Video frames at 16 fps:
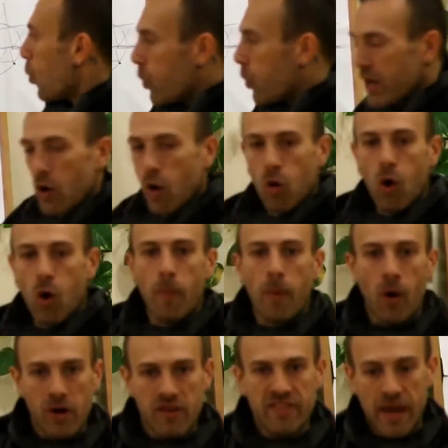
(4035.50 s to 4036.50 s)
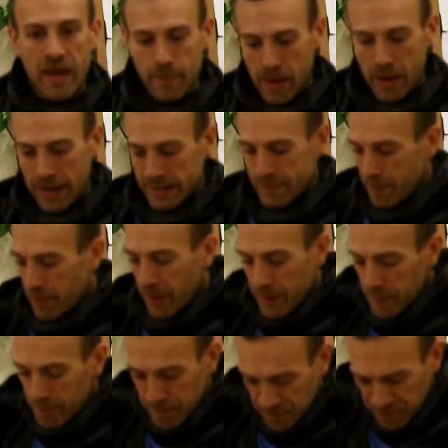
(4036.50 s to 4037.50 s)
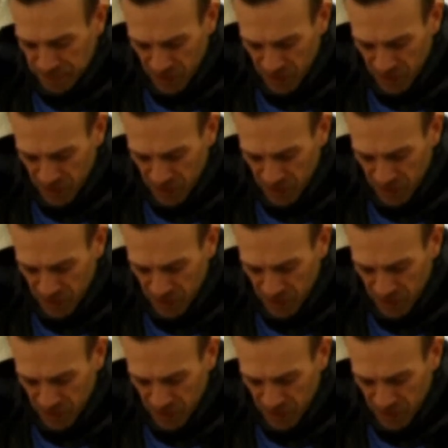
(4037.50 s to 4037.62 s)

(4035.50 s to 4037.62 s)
We are all part of that mind, but